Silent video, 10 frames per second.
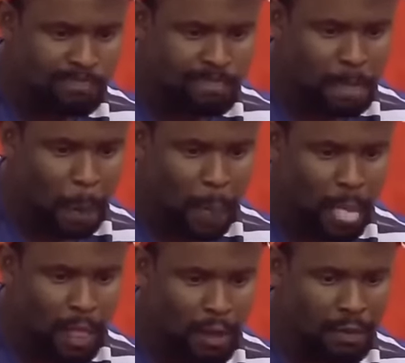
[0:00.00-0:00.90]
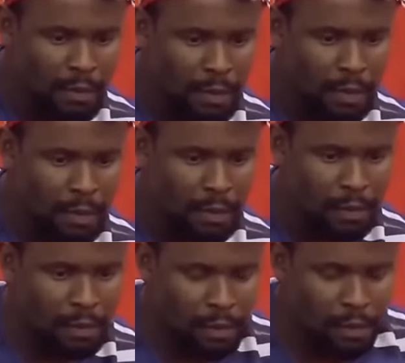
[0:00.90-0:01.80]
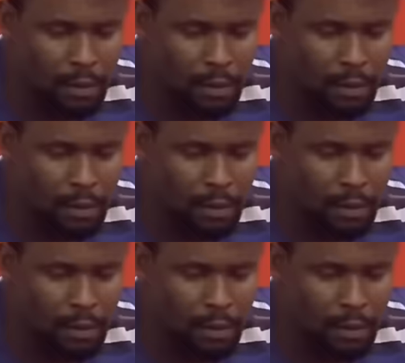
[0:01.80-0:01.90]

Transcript: I be Swagalicious chief priest.